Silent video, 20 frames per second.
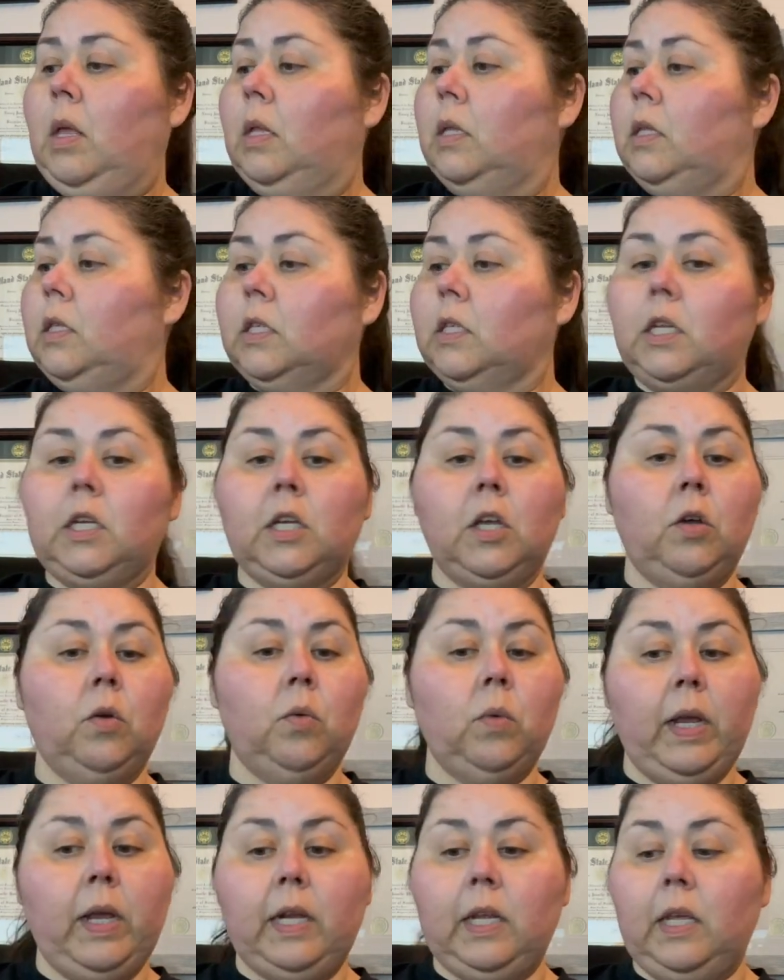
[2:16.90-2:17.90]
it's gonna go
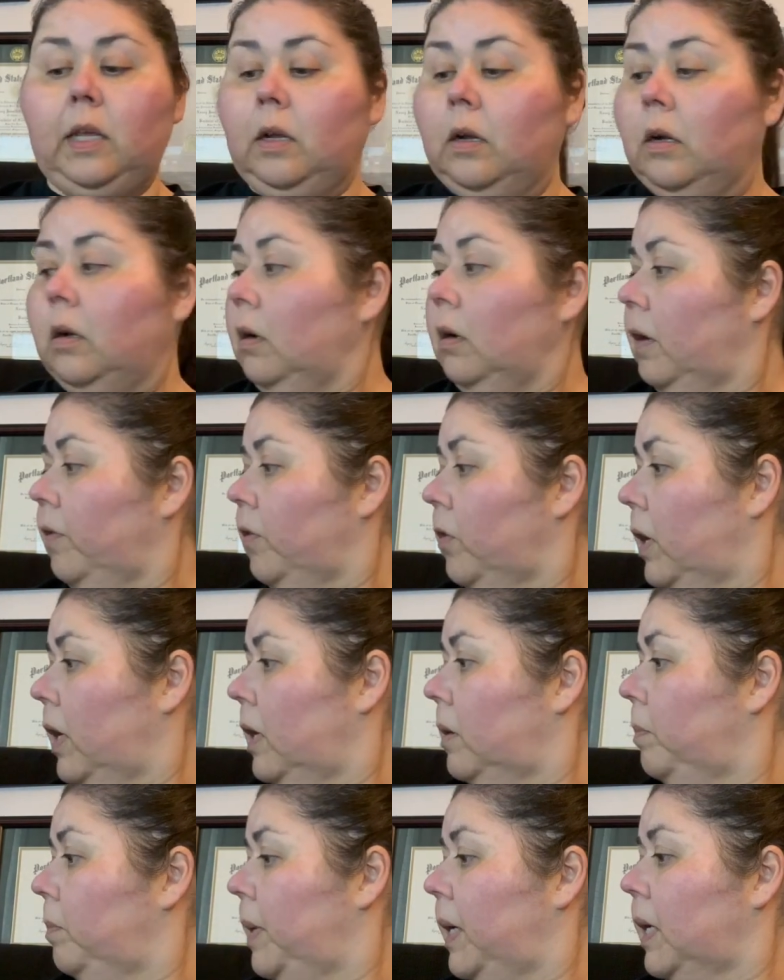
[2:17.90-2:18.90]
right here after I
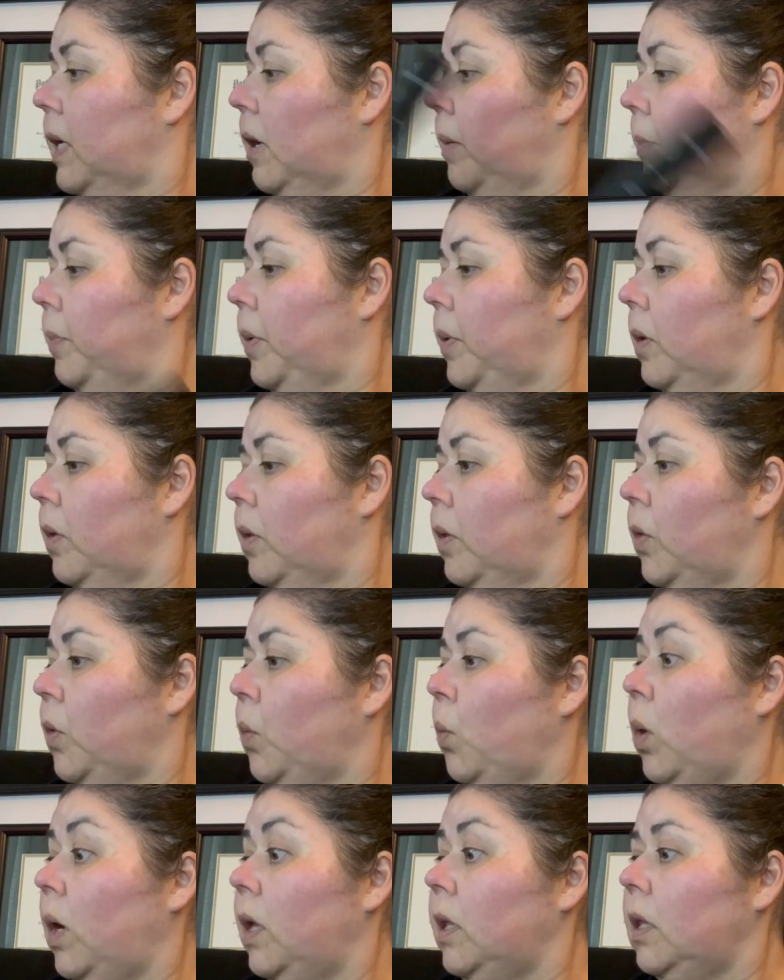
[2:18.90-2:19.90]
pick up the
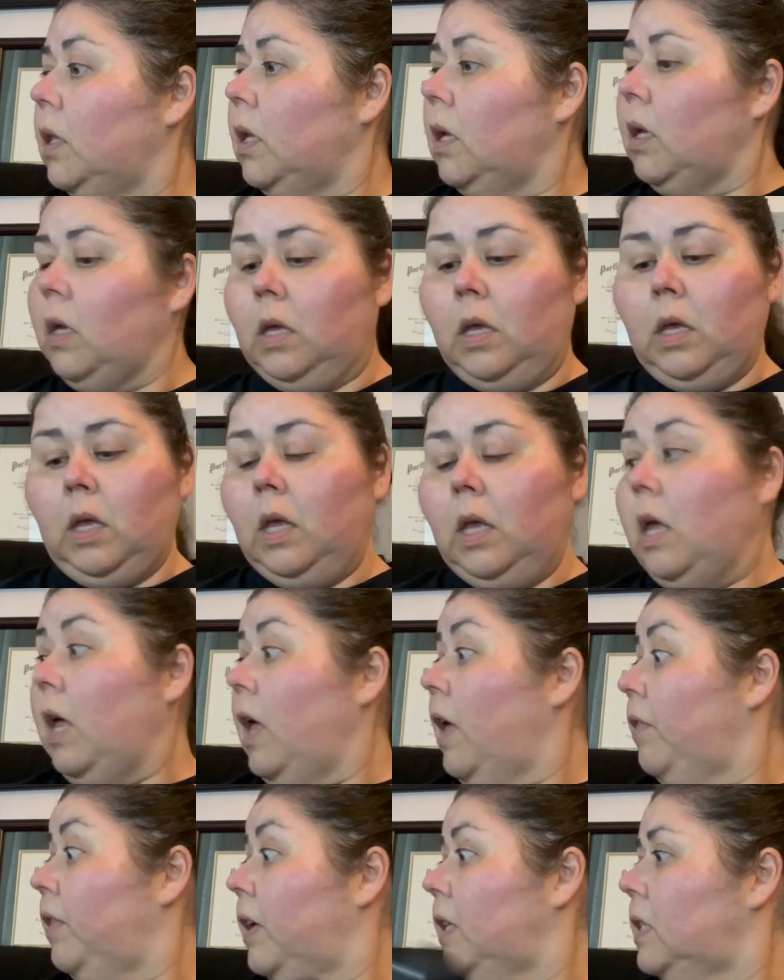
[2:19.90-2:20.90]
one
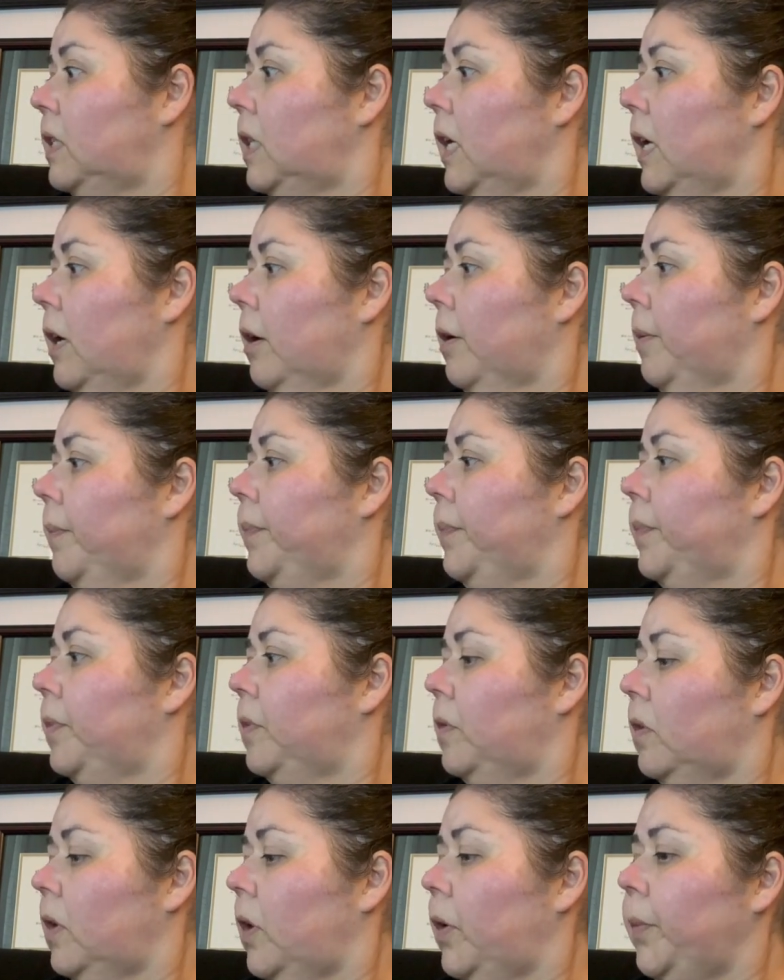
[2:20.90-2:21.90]
that's there.
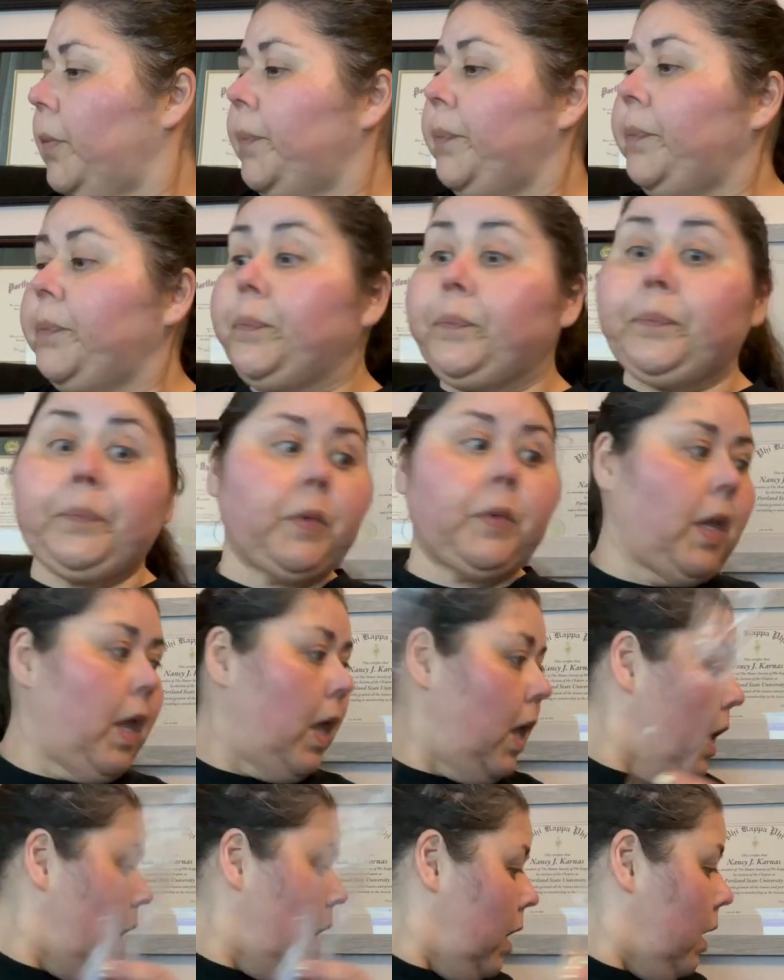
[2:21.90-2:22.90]
So,
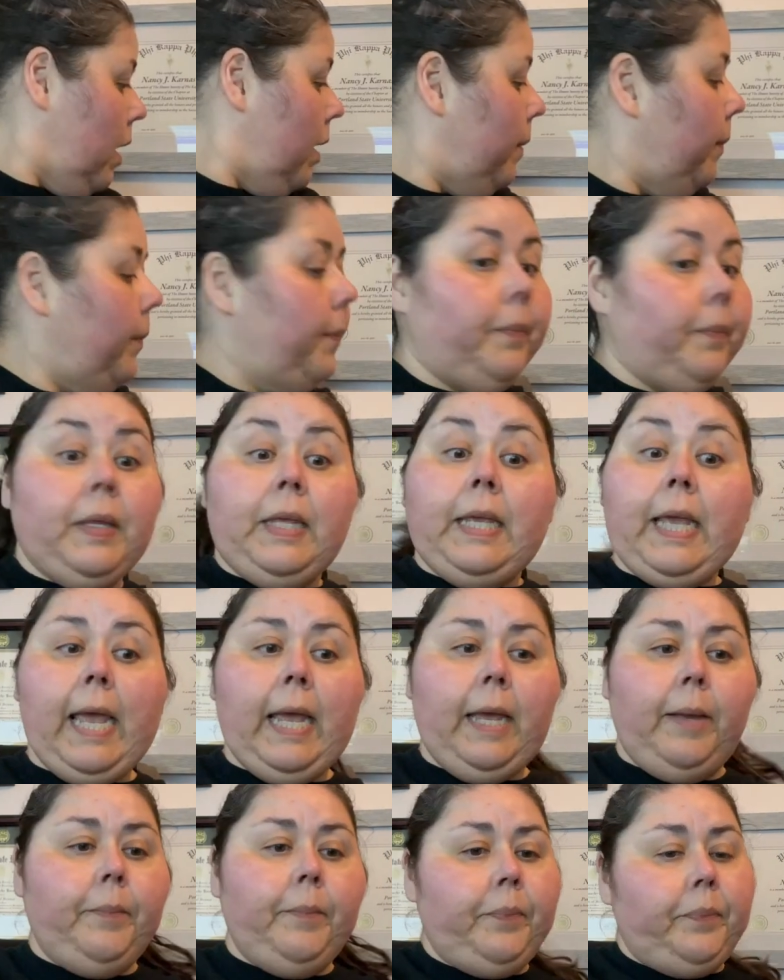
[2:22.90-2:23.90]
yay.